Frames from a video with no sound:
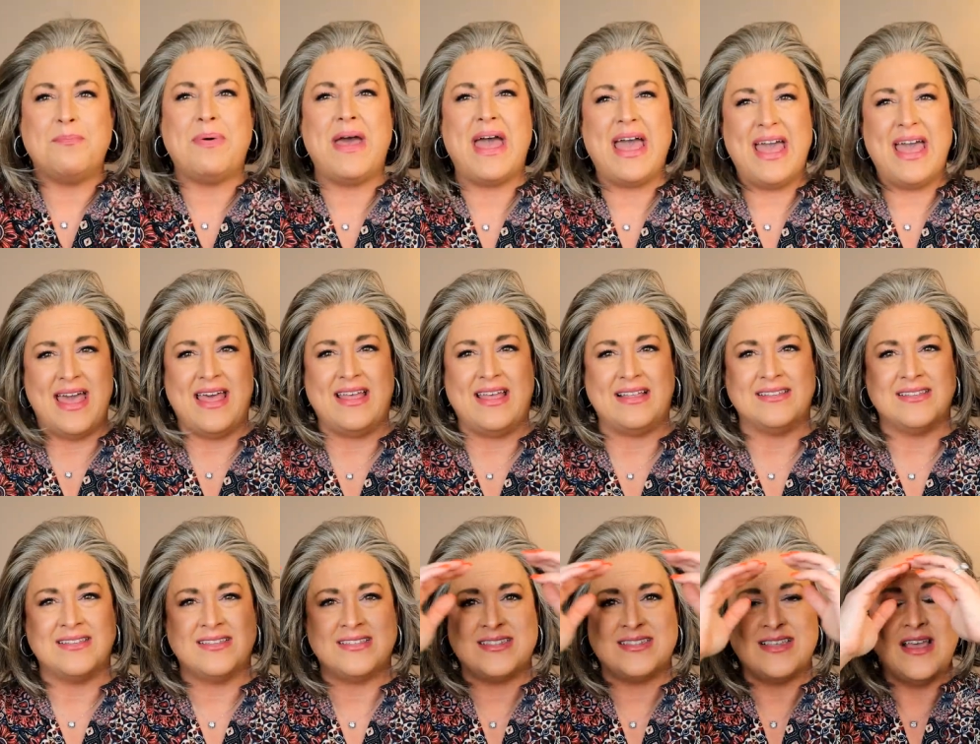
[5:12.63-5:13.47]

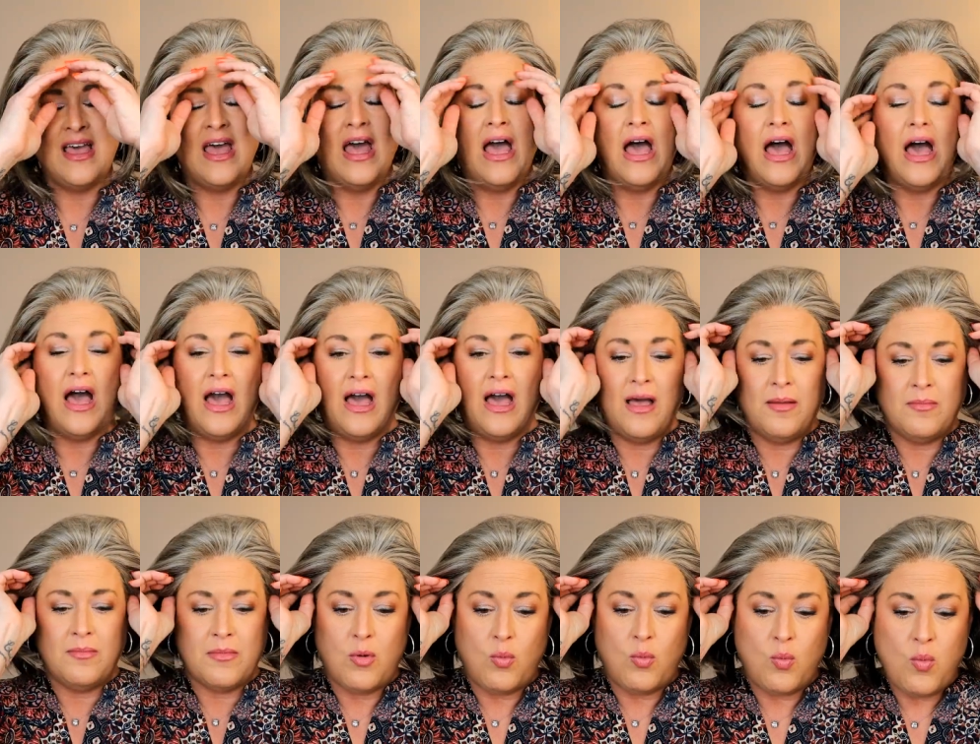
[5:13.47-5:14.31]
depends.
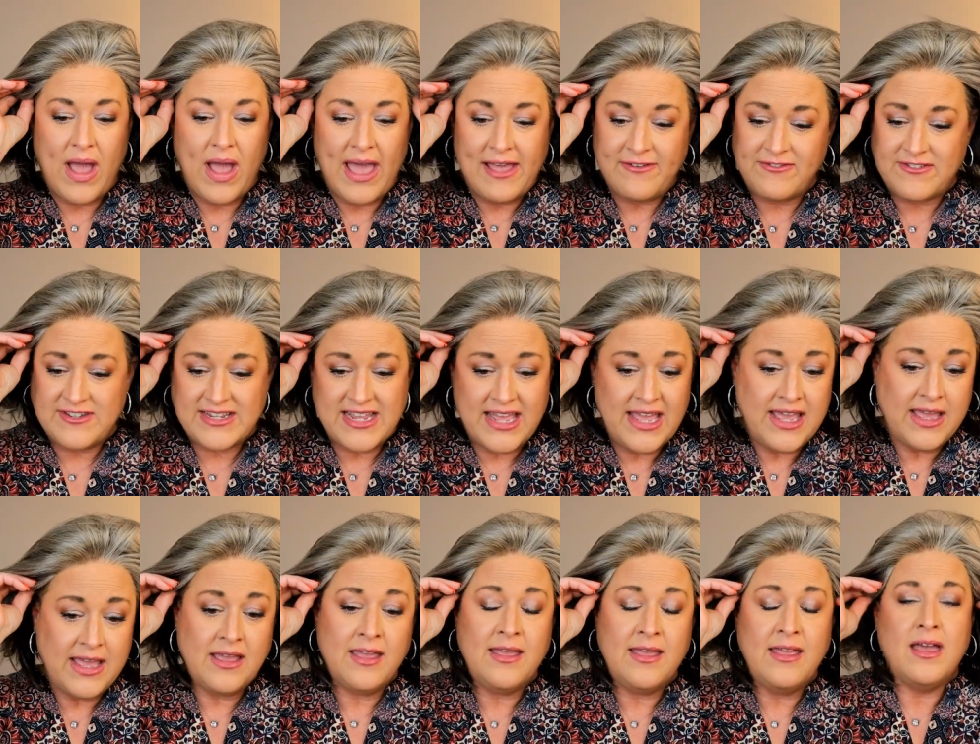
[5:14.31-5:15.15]
Um,
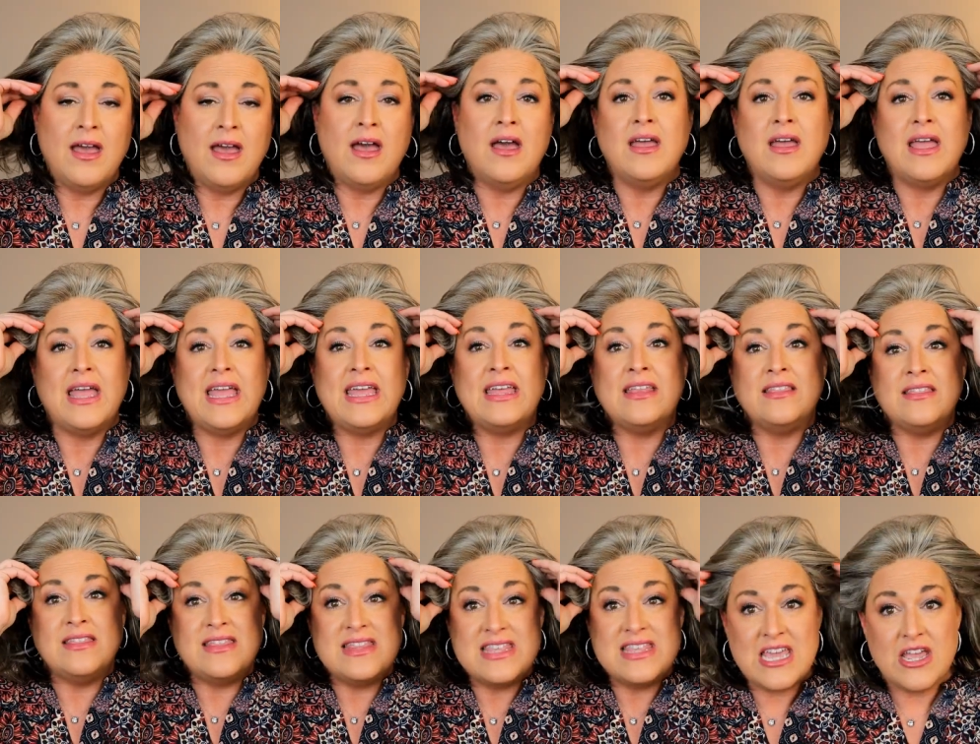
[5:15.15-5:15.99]
wefting,
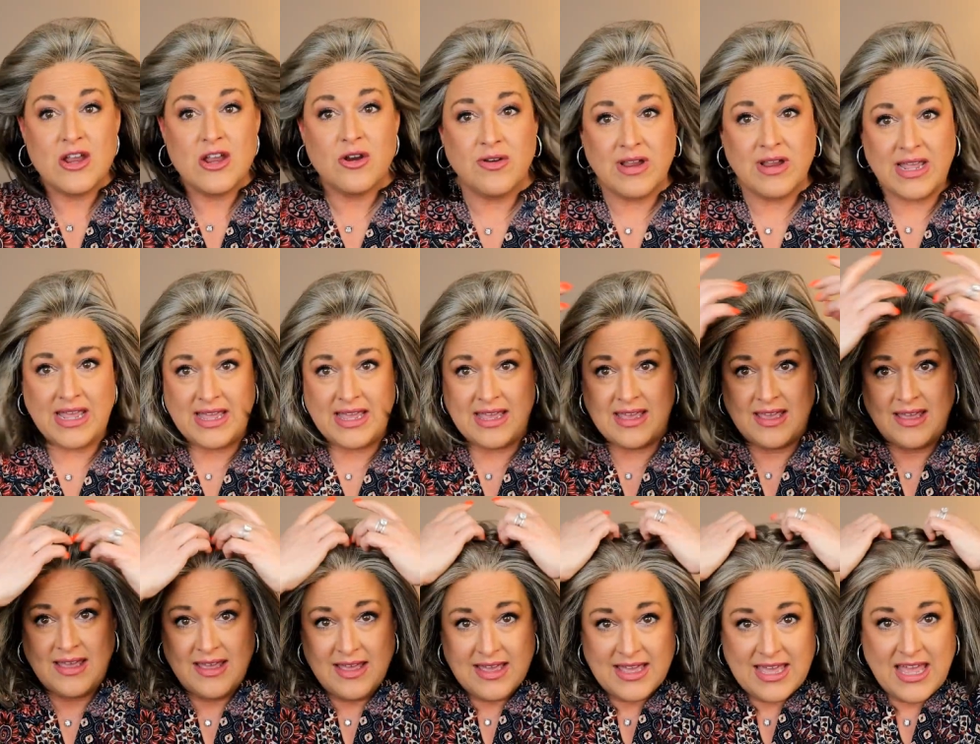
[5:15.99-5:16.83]
in
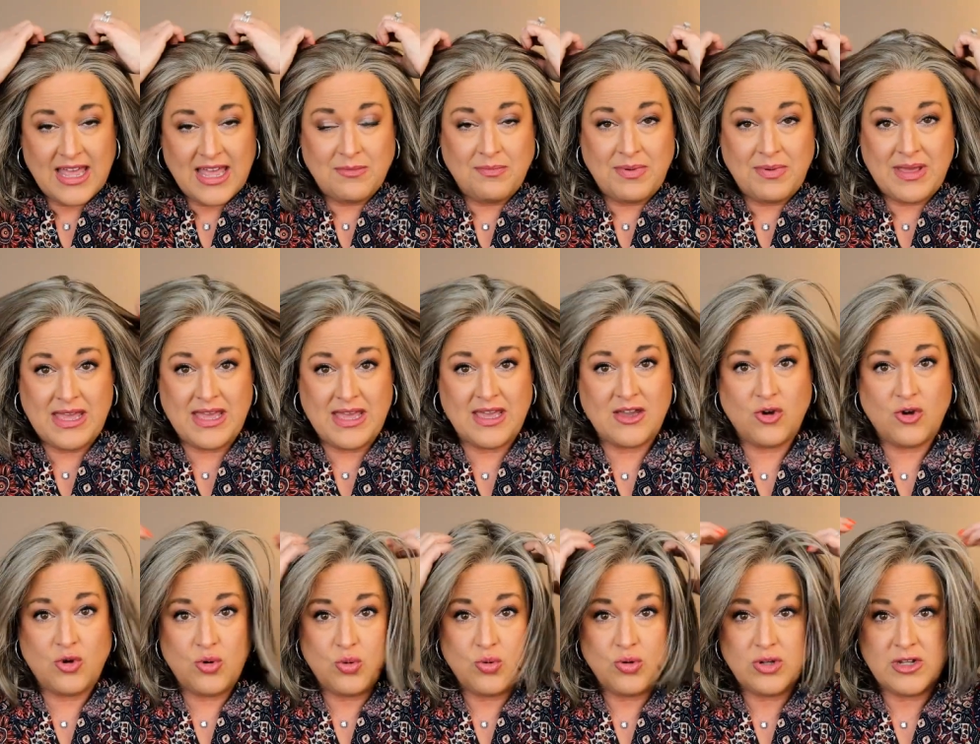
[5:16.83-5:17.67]
theory, can be
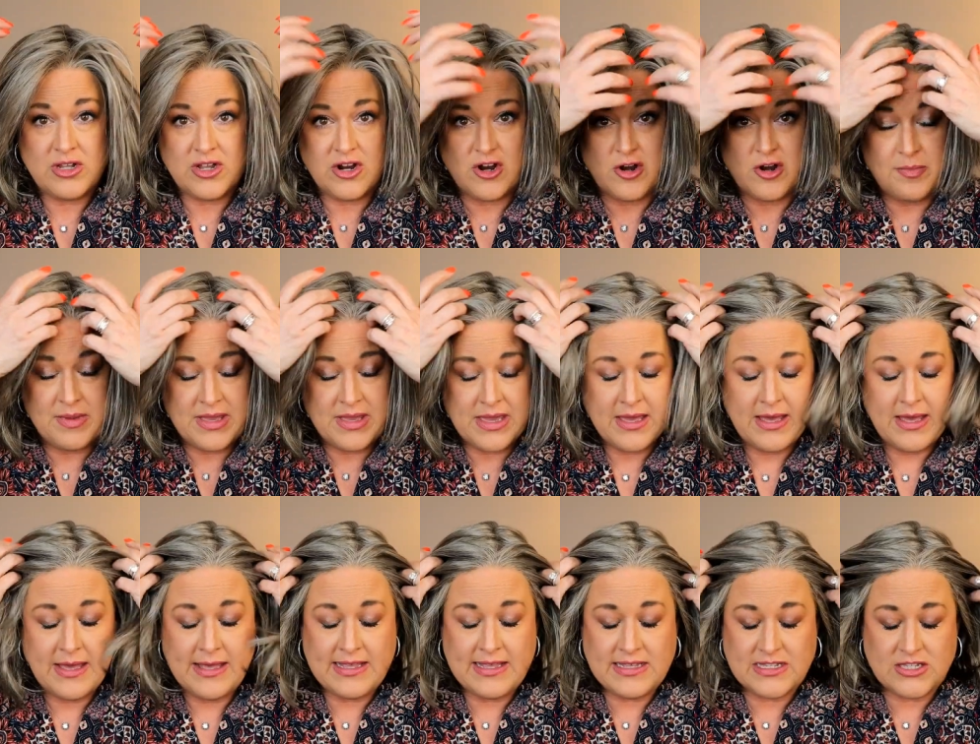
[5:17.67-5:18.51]
cooler
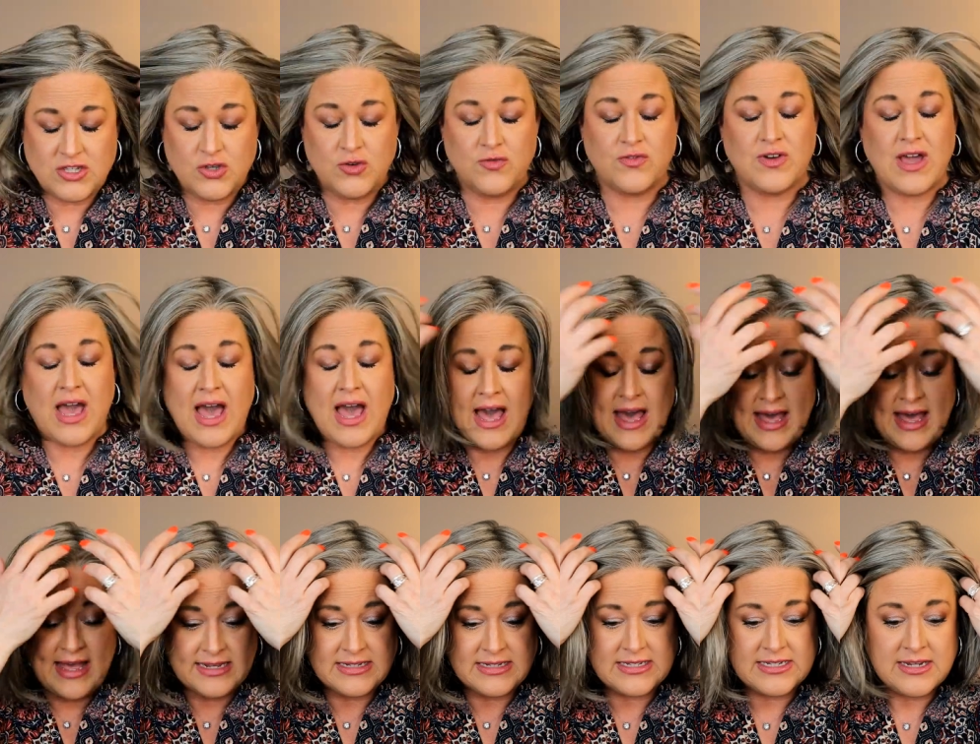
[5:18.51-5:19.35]
because you've
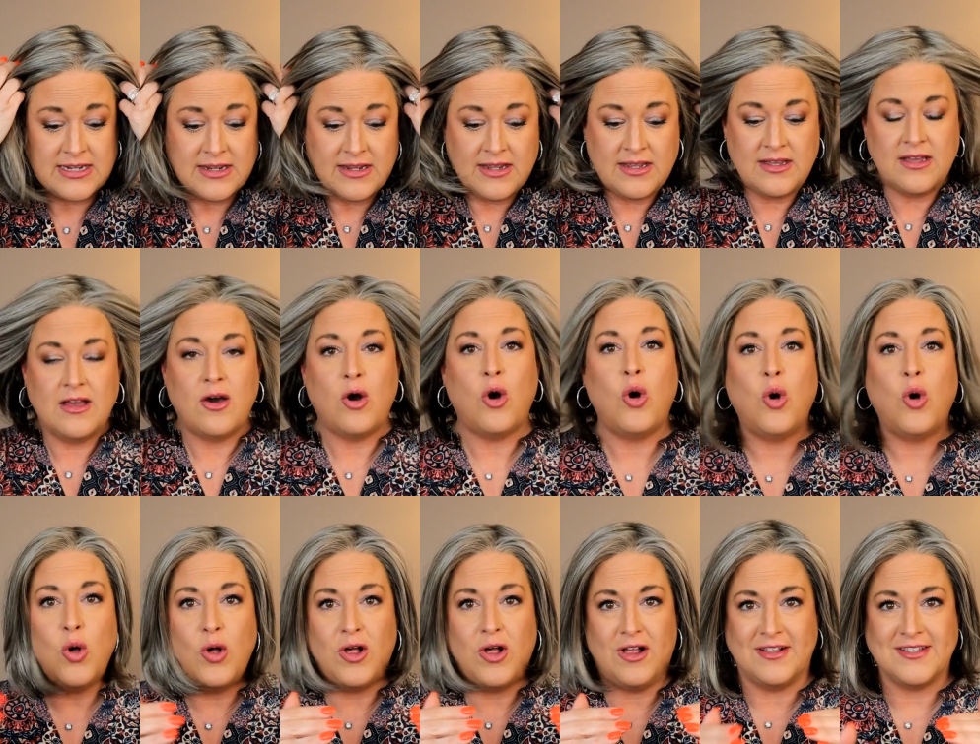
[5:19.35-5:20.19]
got
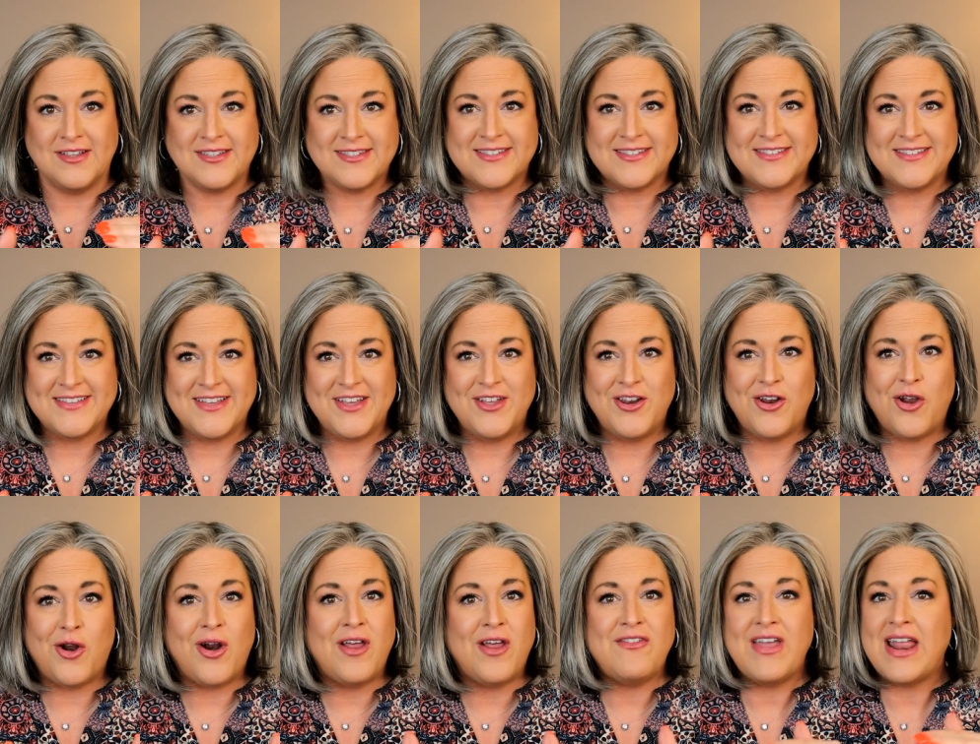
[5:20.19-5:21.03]
holes. You
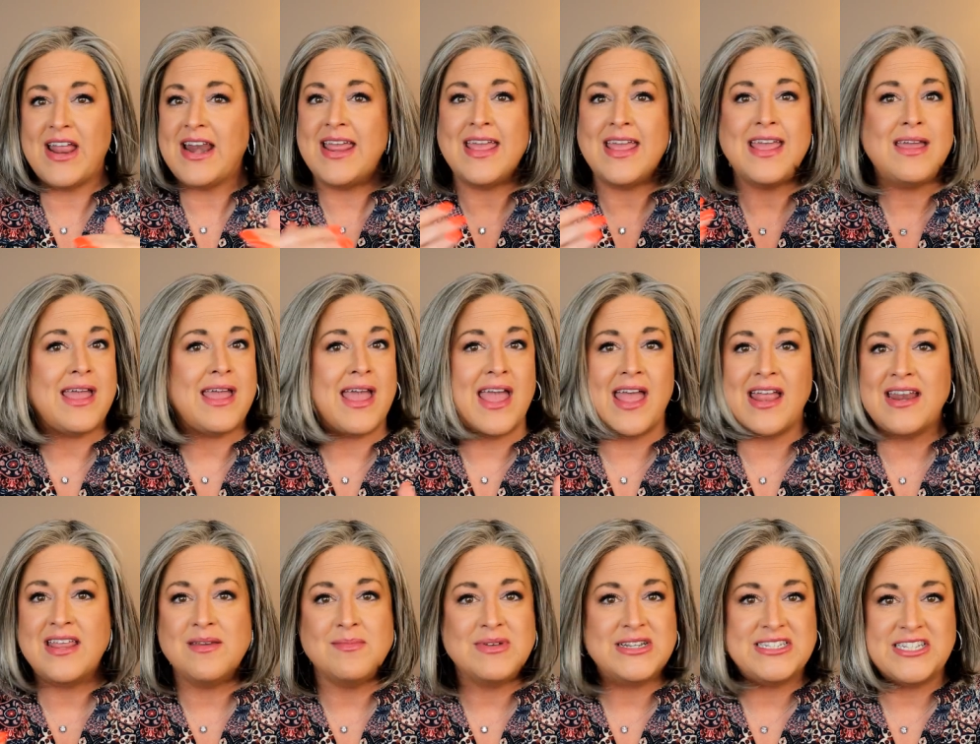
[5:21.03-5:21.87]
don't have any
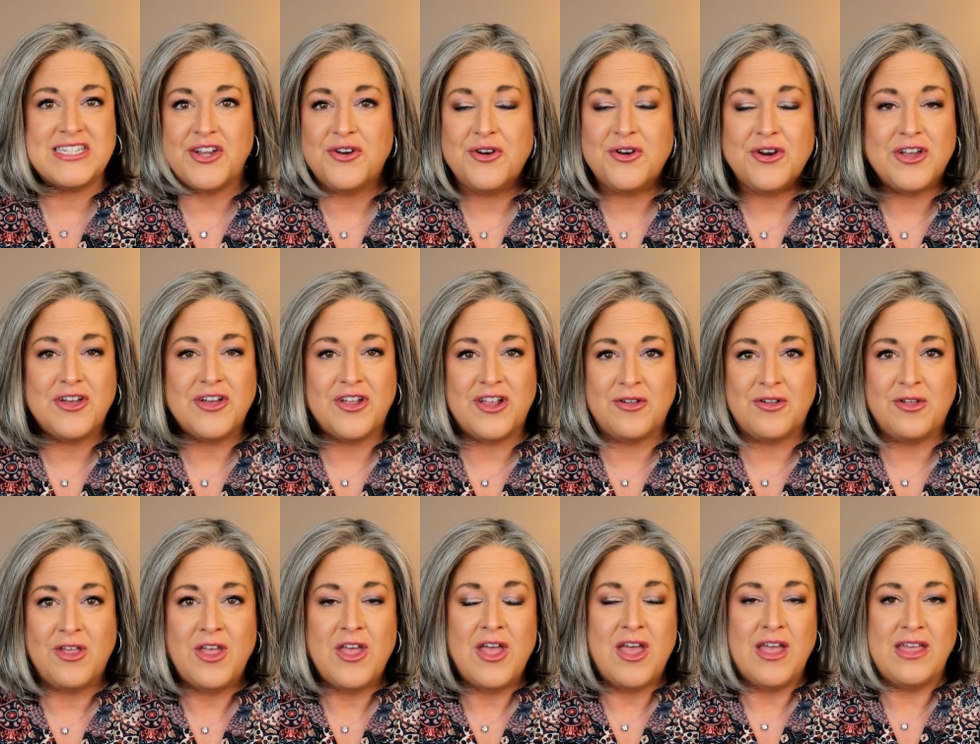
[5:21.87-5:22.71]
any
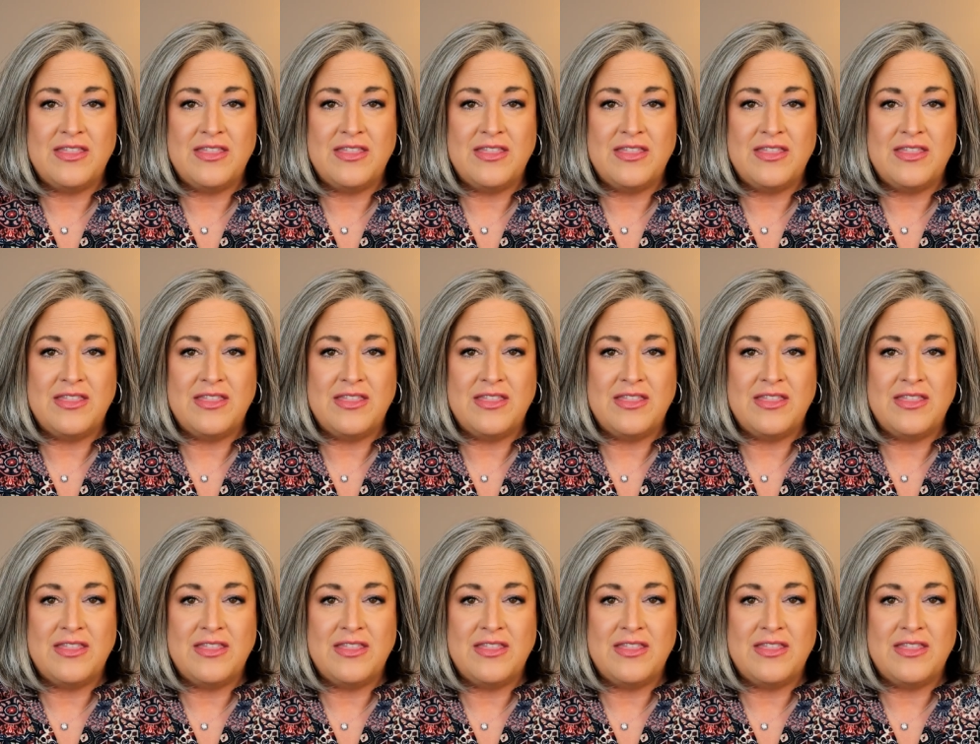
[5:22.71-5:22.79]
material